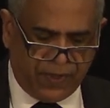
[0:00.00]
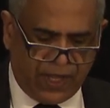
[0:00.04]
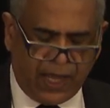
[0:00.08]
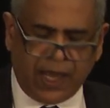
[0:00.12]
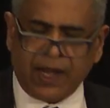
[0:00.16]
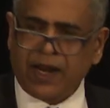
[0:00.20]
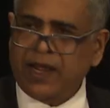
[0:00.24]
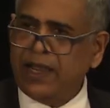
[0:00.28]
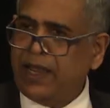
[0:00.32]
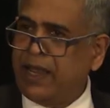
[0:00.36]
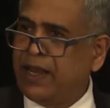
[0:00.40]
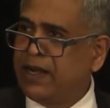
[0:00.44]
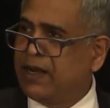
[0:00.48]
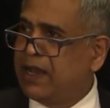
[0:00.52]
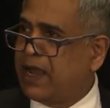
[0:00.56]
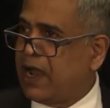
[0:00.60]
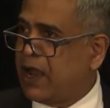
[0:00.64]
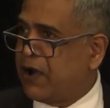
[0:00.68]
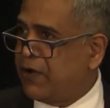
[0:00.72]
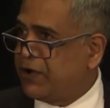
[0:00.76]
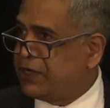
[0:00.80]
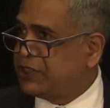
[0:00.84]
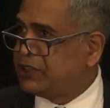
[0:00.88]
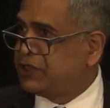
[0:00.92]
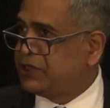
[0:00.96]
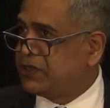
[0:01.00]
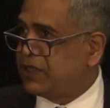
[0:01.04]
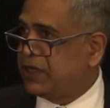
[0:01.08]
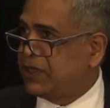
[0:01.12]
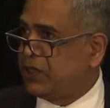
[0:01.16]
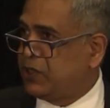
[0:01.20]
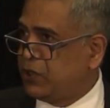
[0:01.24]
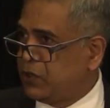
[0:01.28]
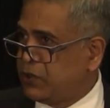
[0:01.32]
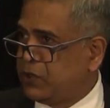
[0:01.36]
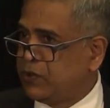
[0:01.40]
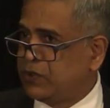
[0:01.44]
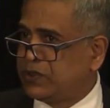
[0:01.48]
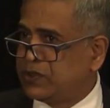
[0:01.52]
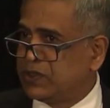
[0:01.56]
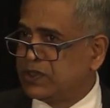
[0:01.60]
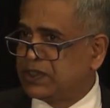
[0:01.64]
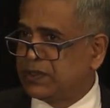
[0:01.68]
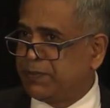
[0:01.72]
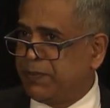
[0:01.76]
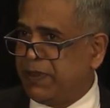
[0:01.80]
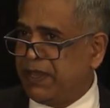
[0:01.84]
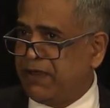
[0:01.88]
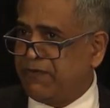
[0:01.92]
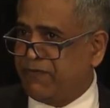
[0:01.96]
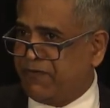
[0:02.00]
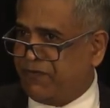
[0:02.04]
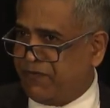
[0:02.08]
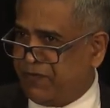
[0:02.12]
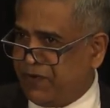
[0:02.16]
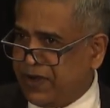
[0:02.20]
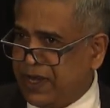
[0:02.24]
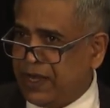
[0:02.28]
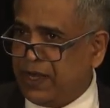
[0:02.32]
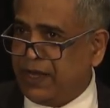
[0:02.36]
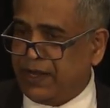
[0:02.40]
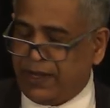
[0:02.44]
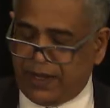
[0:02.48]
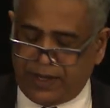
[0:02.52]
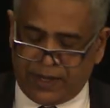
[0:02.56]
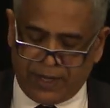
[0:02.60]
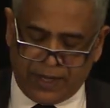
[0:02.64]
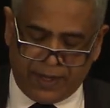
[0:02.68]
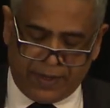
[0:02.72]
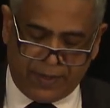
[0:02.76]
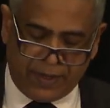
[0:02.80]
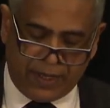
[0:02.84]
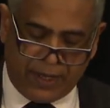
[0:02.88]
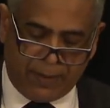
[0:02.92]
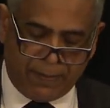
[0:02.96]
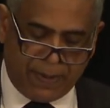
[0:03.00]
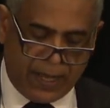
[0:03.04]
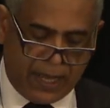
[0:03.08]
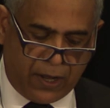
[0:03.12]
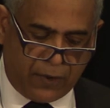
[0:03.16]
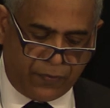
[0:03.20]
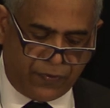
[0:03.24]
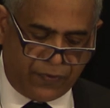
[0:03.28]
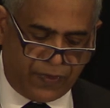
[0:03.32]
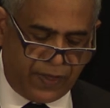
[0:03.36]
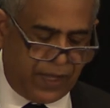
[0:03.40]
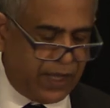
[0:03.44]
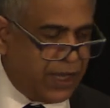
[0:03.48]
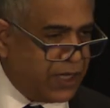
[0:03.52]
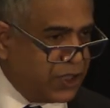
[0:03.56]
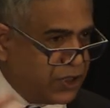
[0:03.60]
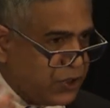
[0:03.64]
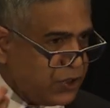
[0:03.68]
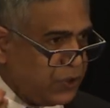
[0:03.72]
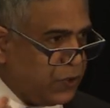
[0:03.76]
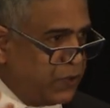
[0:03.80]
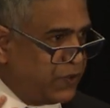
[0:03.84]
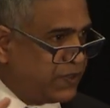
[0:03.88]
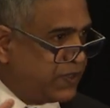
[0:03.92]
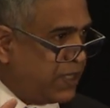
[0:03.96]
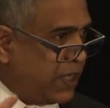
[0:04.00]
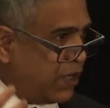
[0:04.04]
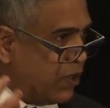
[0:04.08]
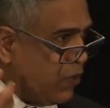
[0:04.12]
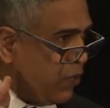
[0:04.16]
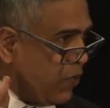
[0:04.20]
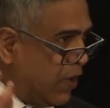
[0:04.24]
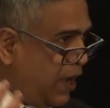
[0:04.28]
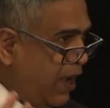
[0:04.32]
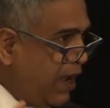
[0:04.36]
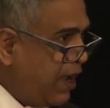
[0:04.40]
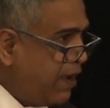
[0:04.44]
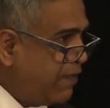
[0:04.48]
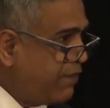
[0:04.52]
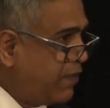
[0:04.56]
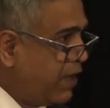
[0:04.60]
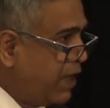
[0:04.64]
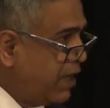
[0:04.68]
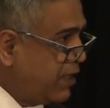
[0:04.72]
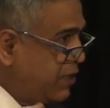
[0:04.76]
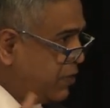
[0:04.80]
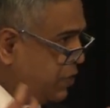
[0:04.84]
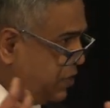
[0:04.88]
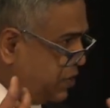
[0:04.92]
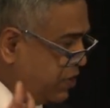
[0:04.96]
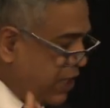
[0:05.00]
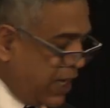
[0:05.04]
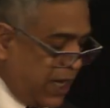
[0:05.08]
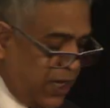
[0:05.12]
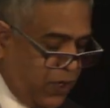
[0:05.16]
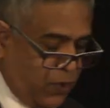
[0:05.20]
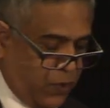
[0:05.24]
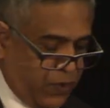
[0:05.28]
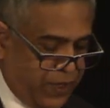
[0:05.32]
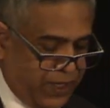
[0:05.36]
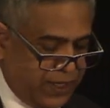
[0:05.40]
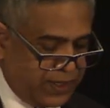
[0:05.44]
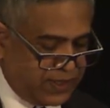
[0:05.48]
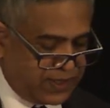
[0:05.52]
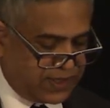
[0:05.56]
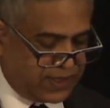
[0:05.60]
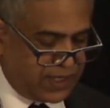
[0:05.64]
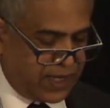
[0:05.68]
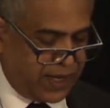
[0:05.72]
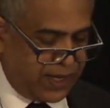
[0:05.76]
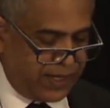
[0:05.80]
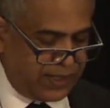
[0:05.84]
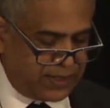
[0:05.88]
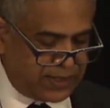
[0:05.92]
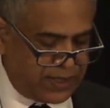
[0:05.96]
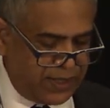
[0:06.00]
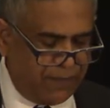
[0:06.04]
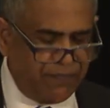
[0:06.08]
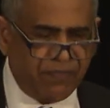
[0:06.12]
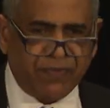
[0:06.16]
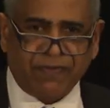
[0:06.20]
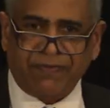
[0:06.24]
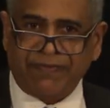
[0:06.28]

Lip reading: and I encourage you to speak freely about the issues that you have, to share your insights.